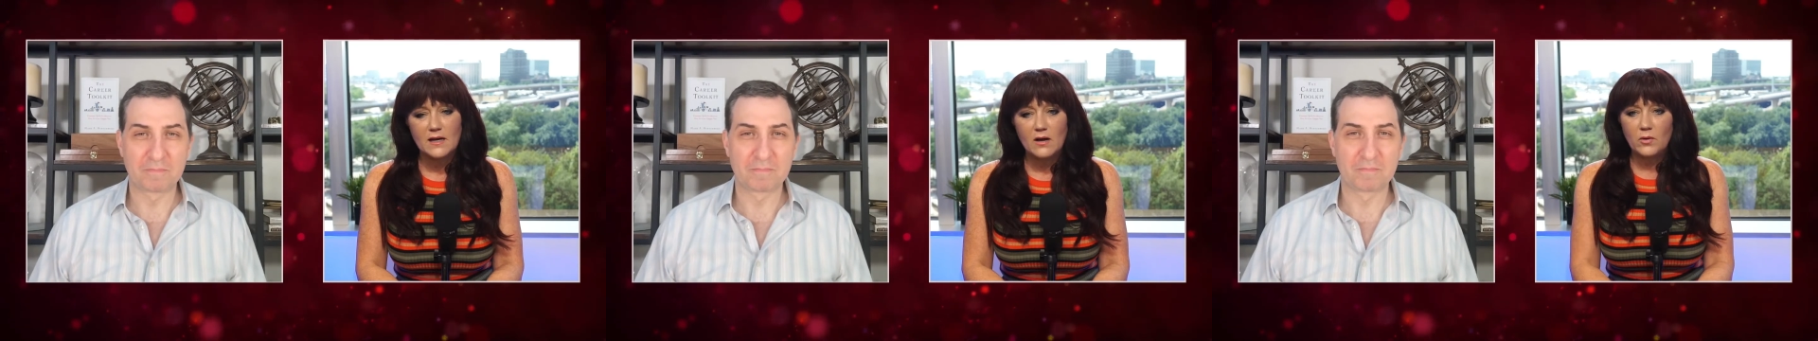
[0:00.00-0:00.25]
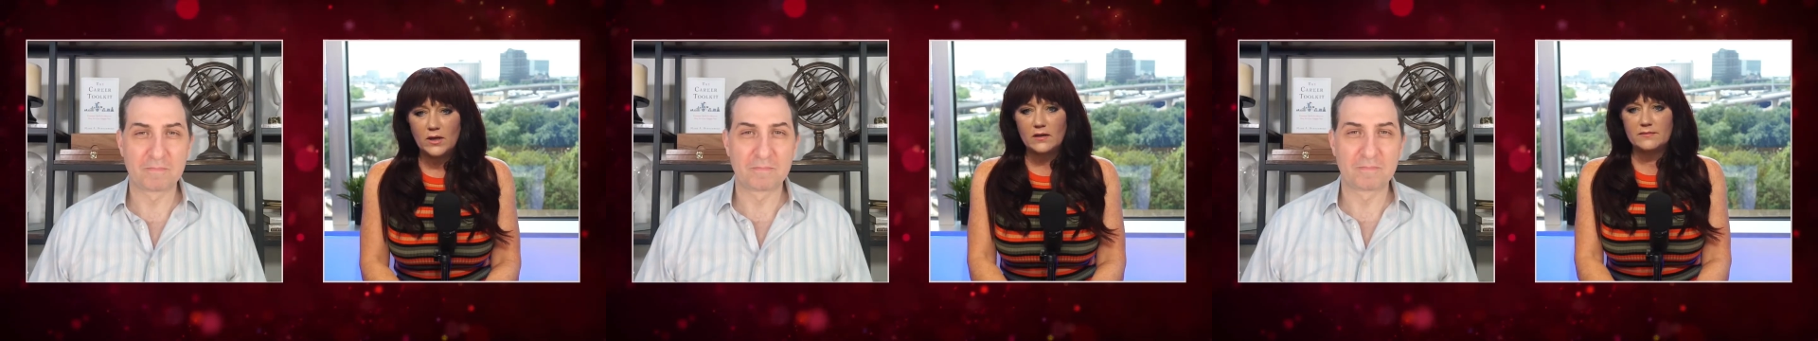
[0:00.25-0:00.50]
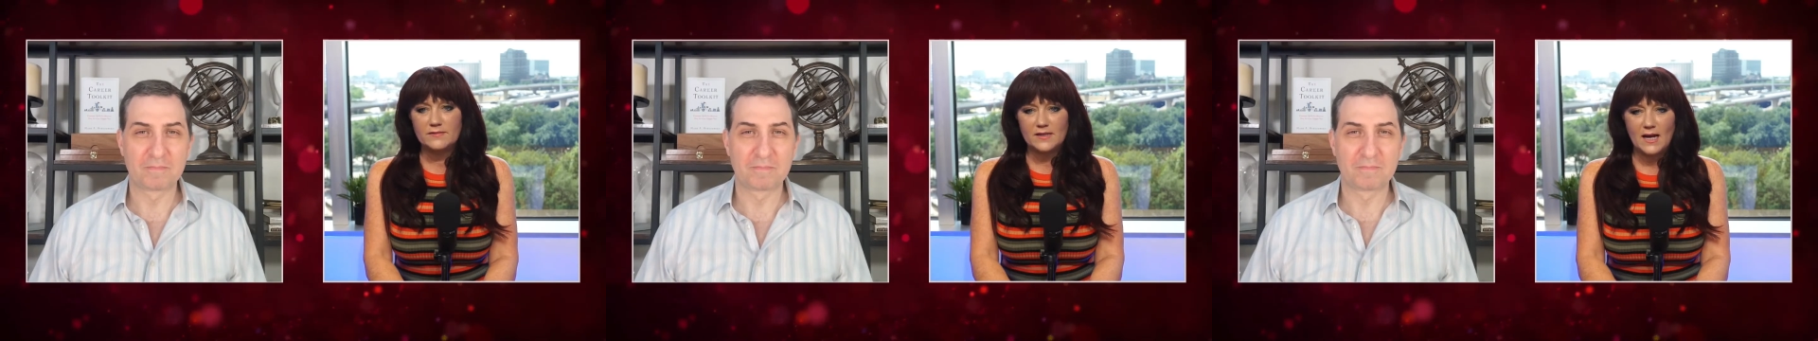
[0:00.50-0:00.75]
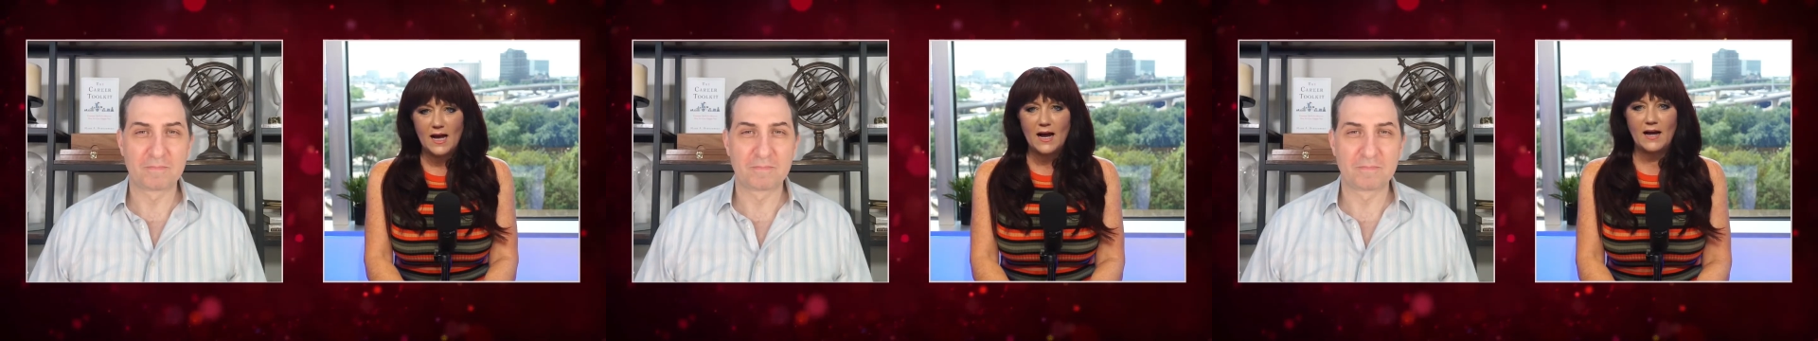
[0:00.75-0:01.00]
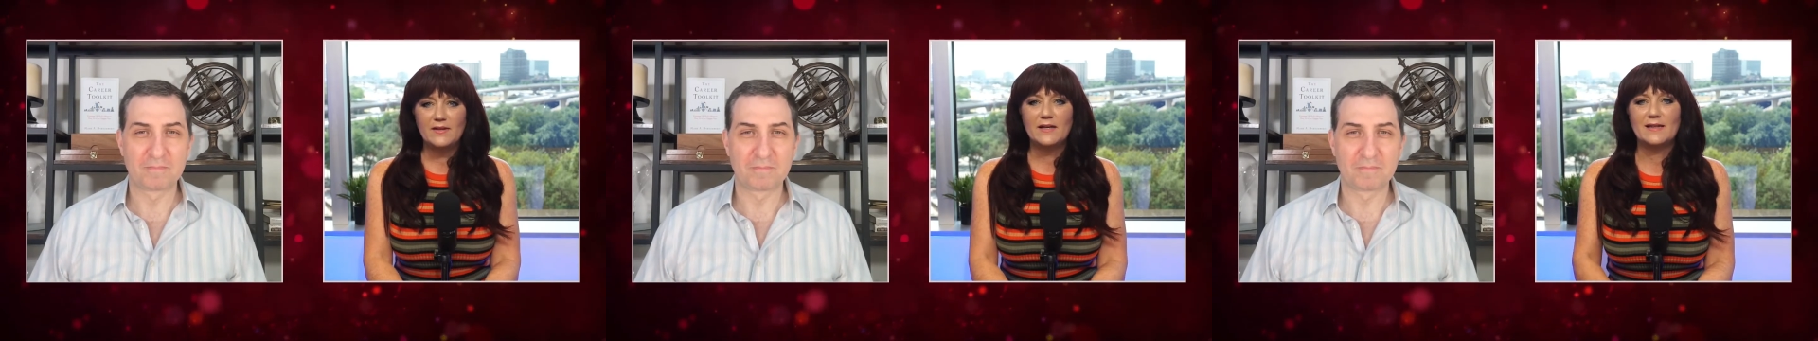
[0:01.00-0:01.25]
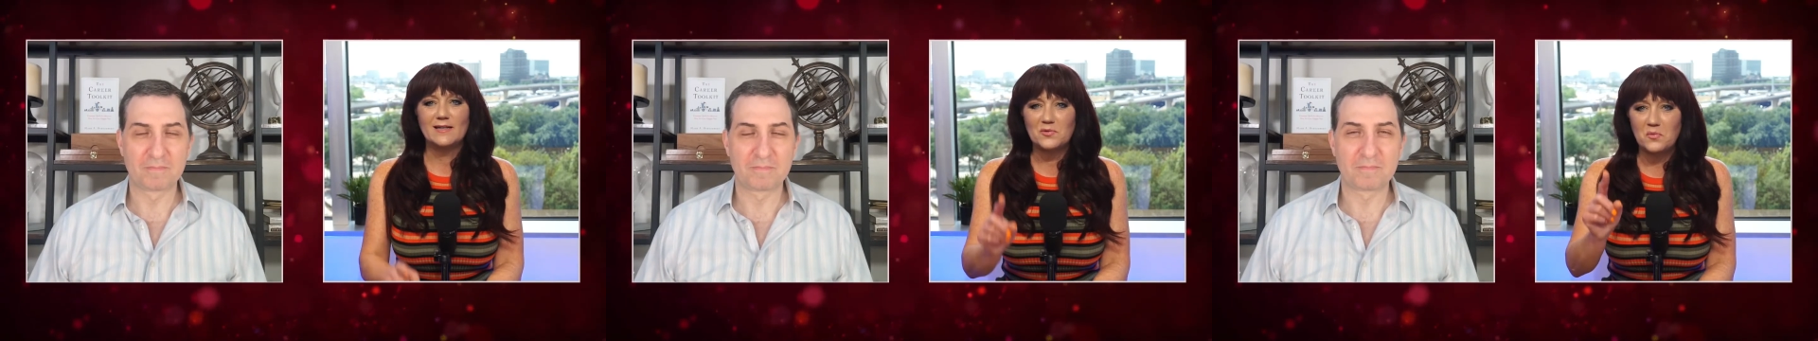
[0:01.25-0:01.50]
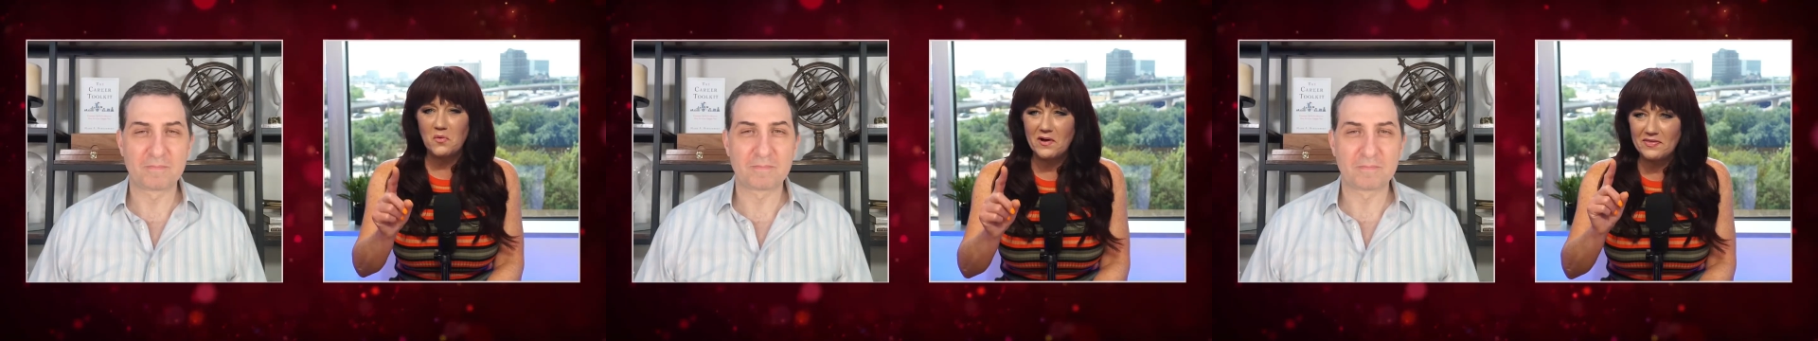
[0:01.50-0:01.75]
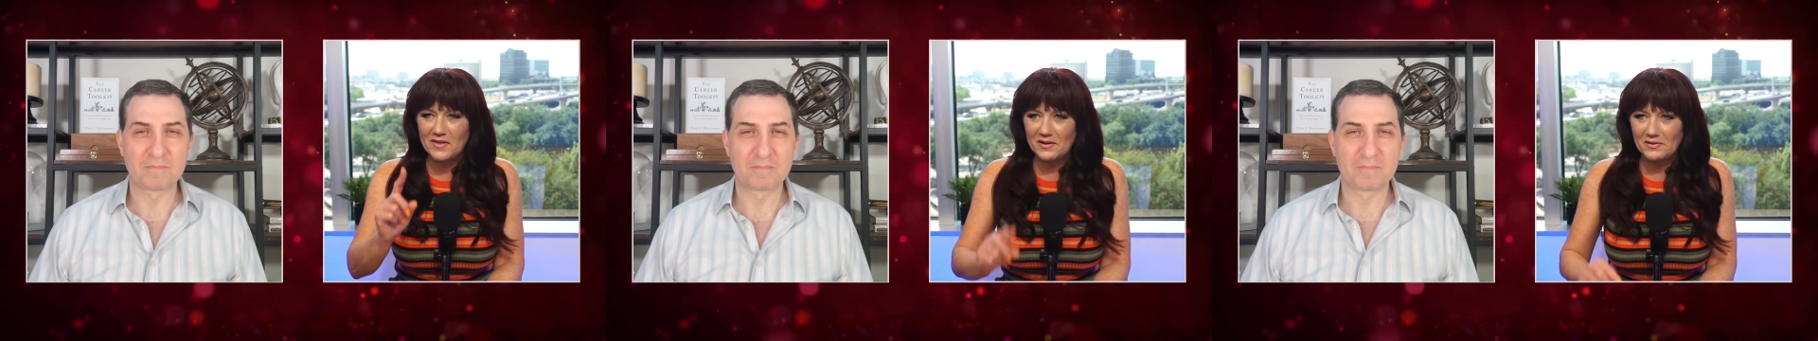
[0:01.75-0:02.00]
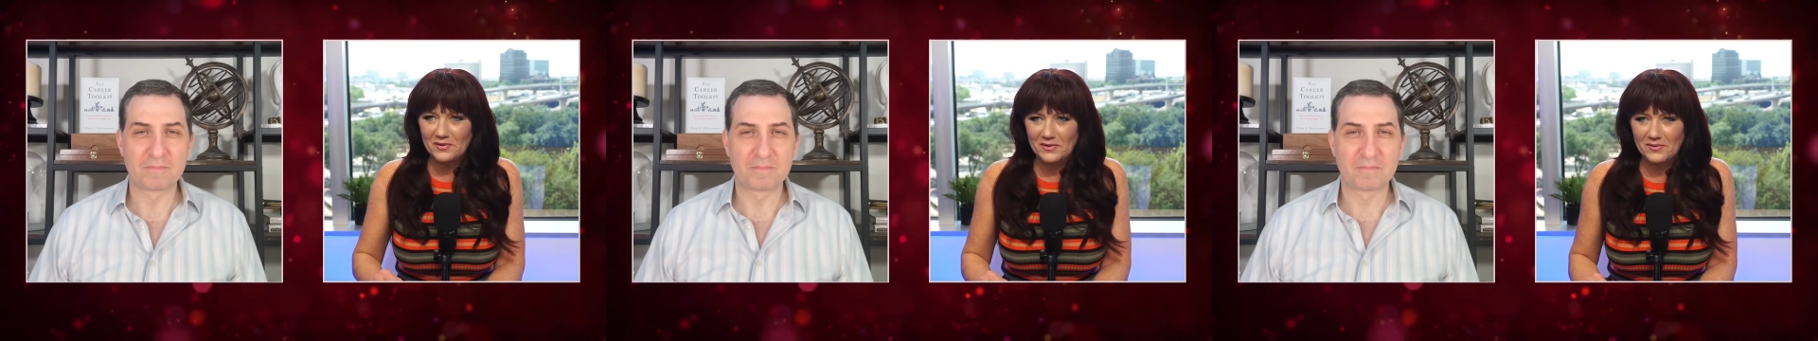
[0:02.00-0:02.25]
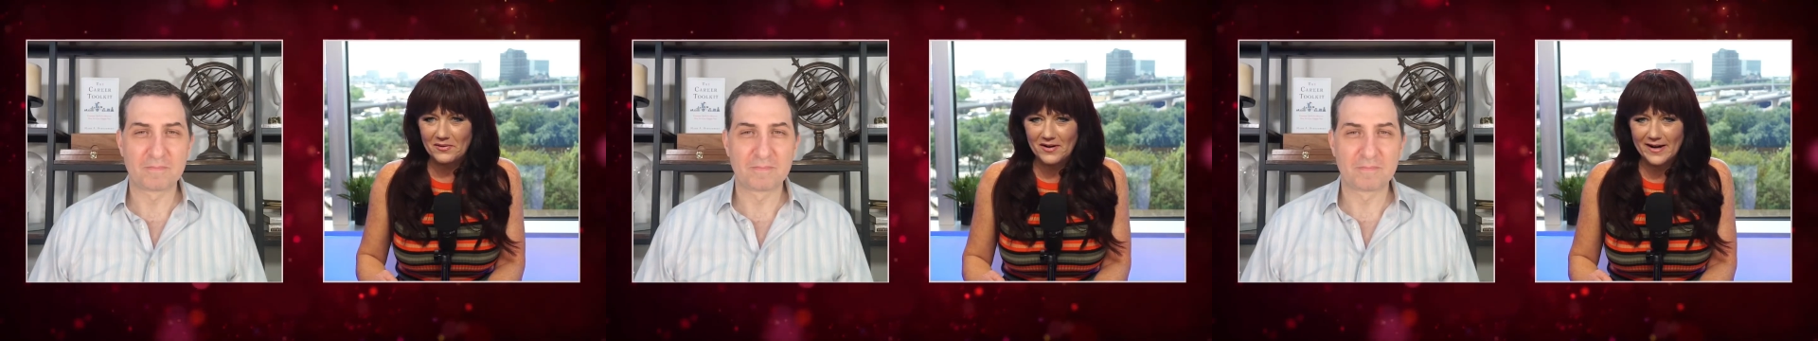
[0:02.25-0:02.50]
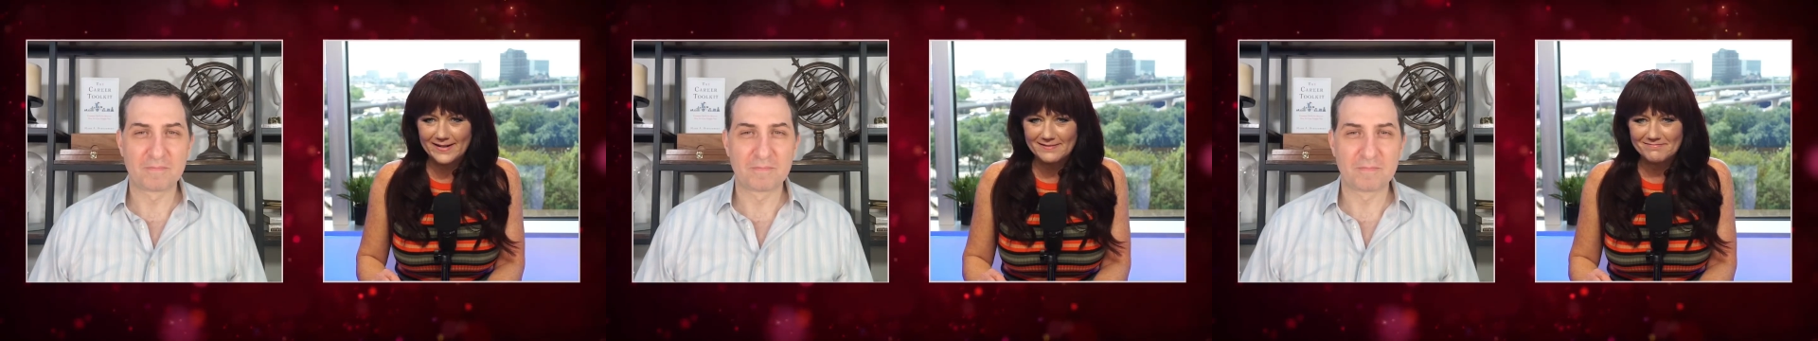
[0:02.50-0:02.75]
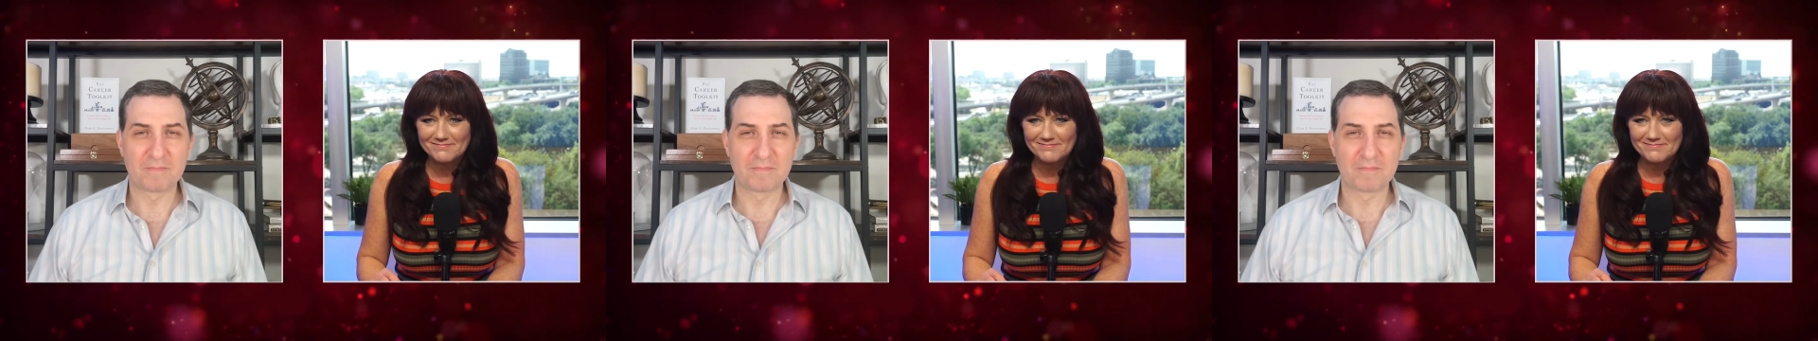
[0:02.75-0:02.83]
Speaker 1: Well, I think that's one thing they're doing right.